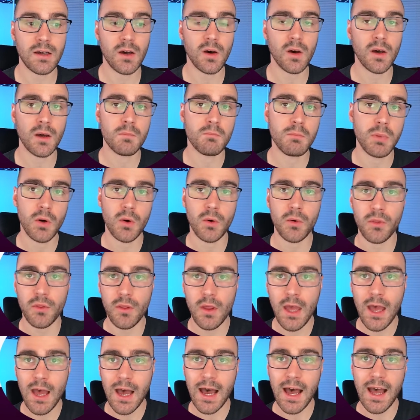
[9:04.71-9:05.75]
on both
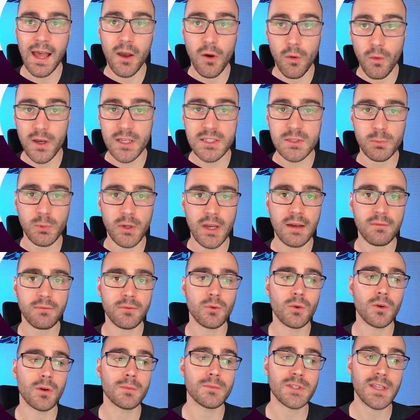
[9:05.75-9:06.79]
iOS
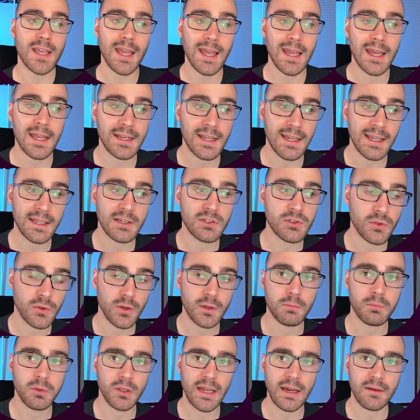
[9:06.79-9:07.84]
platforms and
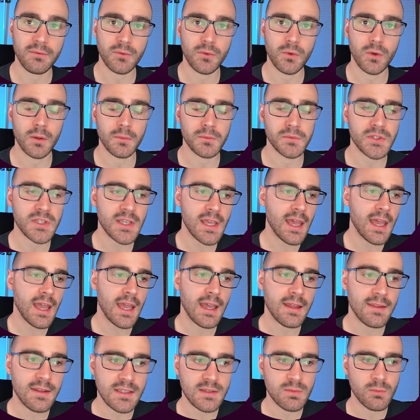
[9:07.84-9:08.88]
Android platforms,
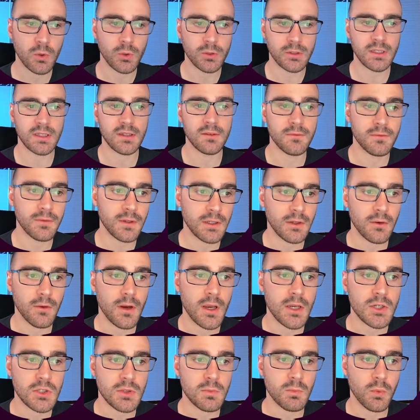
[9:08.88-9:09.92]
and this
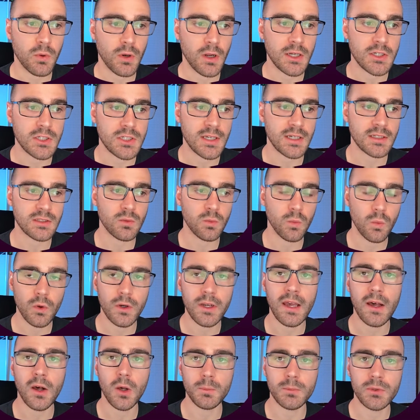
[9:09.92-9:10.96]
multi-configuration project
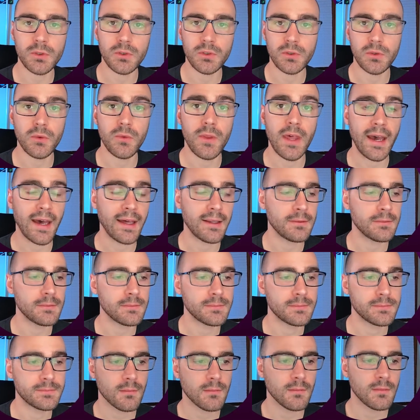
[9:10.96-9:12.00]
would help you do that.
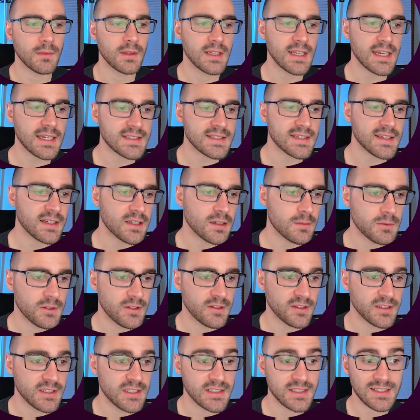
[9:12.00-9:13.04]
The next item in
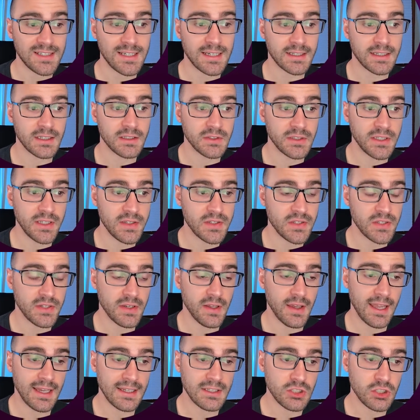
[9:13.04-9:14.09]
the list technically isn't
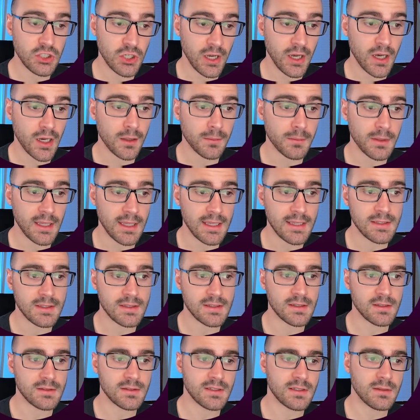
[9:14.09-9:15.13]
a job,
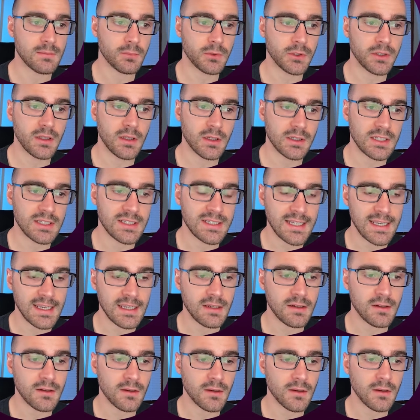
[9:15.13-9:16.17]
it's simply a
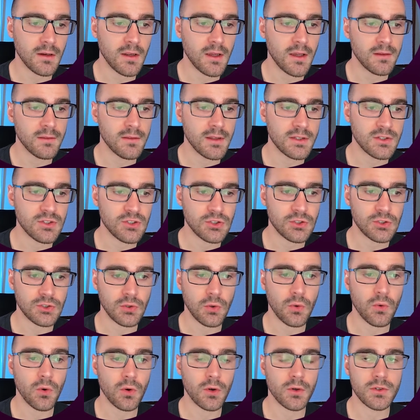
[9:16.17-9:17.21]
container that
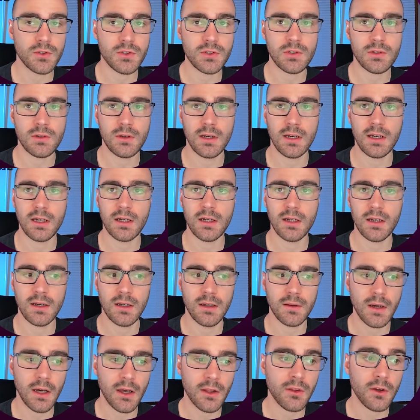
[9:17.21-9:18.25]
stores
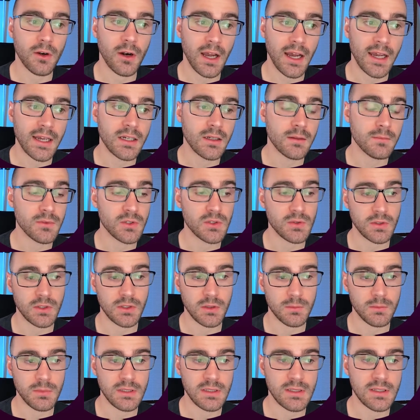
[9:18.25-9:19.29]
uh, other items. It
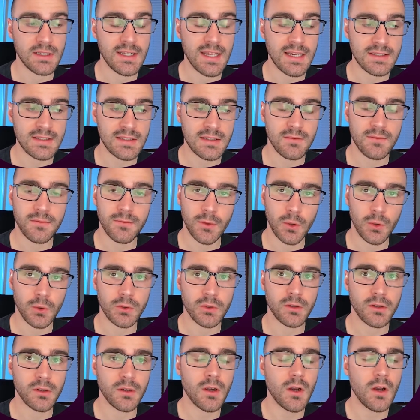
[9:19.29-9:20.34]
could be a nested
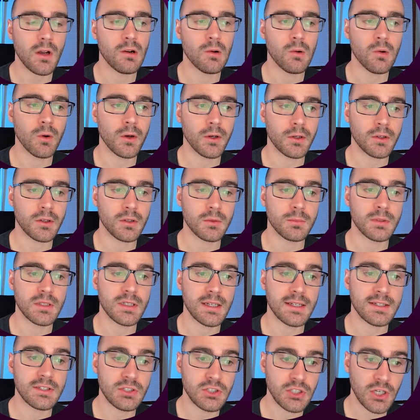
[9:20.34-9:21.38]
folder, or it could
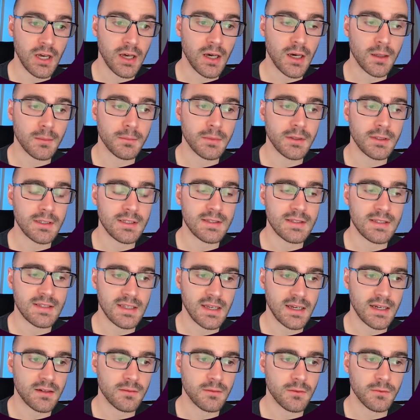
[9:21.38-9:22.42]
be a job
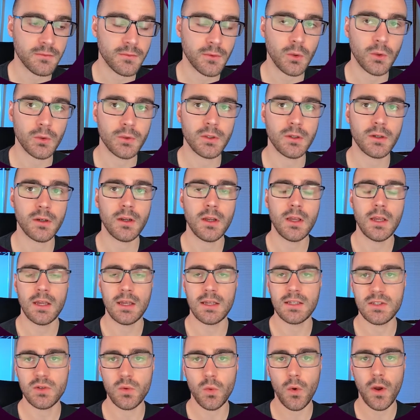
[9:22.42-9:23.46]
inside of a folder.
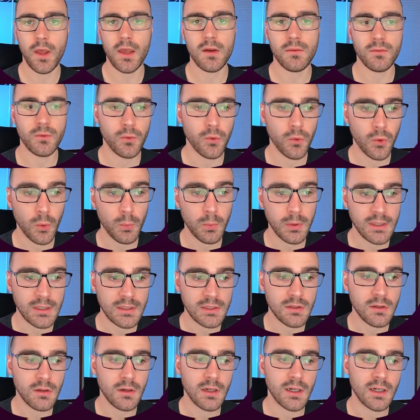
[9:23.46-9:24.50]
It's a way of
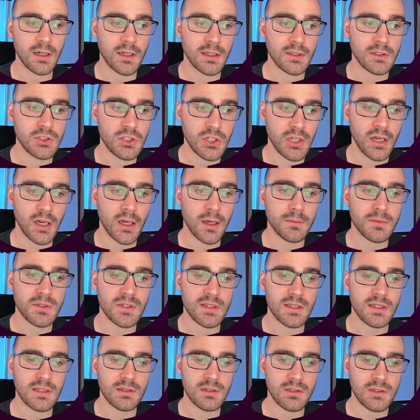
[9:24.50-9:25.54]
grouping uh,
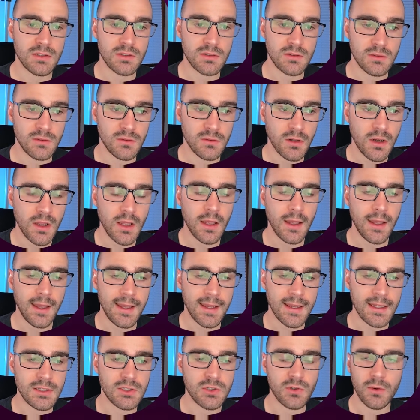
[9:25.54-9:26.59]
jobs into
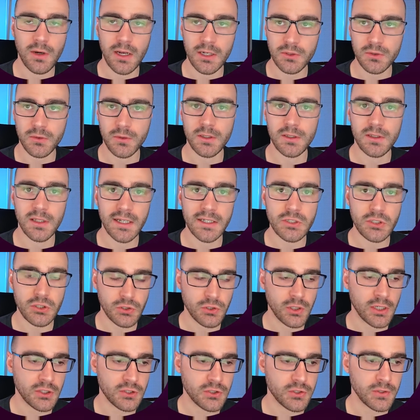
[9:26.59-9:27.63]
a directory-like
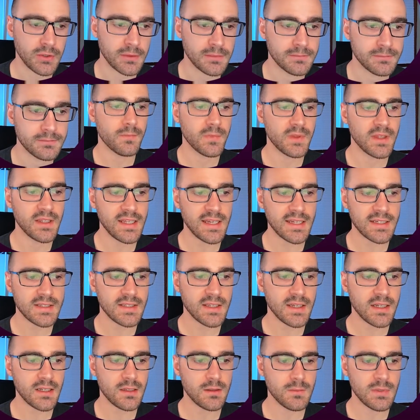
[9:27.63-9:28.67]
structure. The next
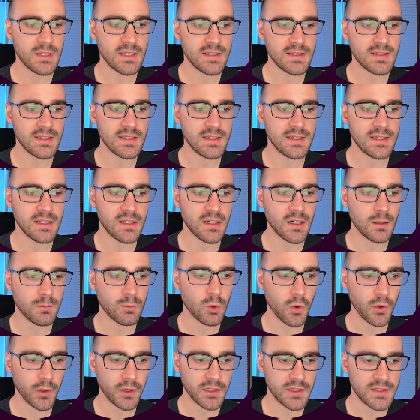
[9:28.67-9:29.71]
item is the GitHub
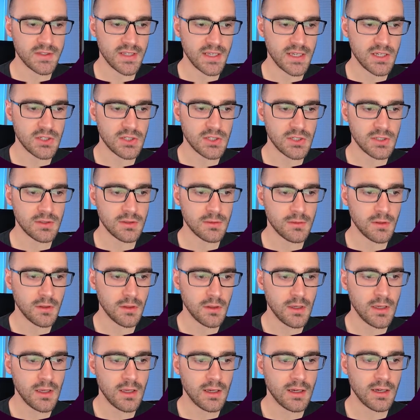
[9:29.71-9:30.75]
organization
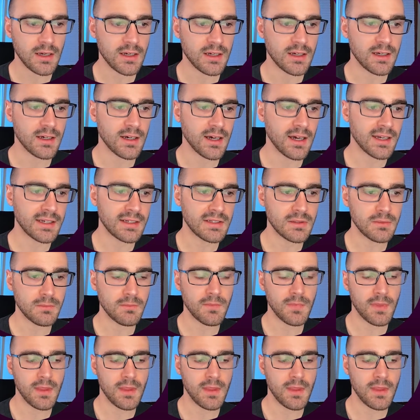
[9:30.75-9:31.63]
Uh, item,